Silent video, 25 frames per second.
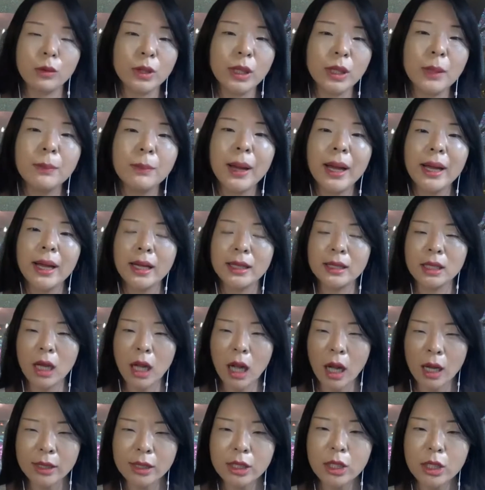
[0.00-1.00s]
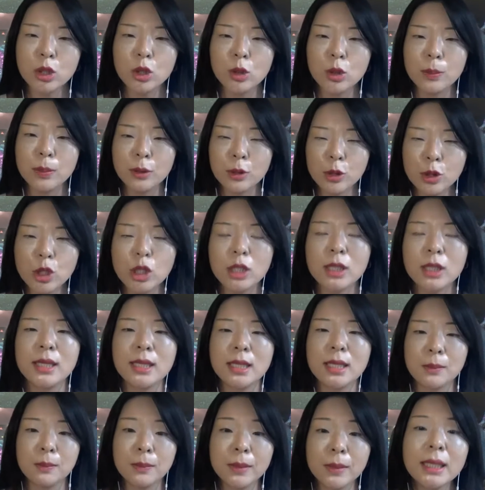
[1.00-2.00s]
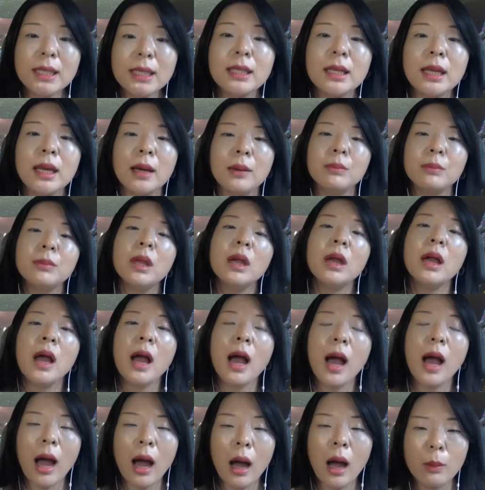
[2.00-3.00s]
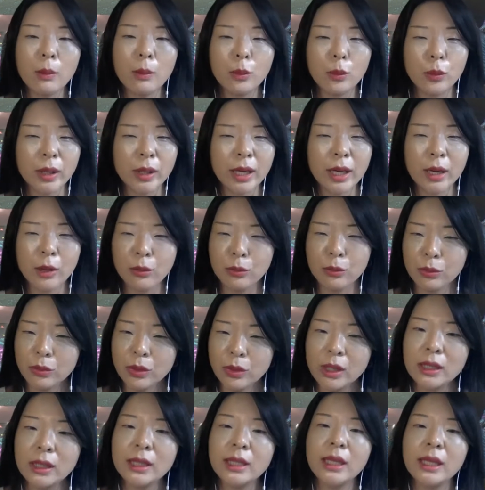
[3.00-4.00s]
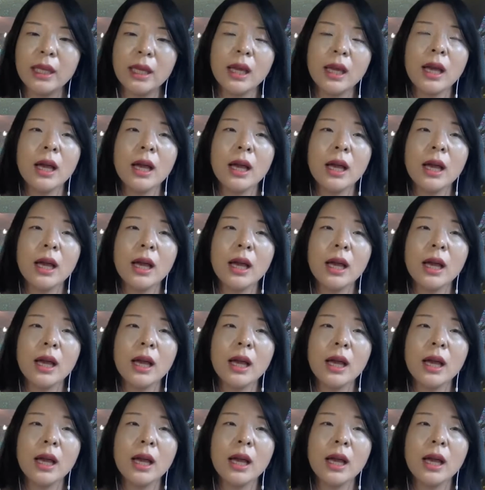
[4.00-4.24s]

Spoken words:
only by kind of continue pushing this medium, we can really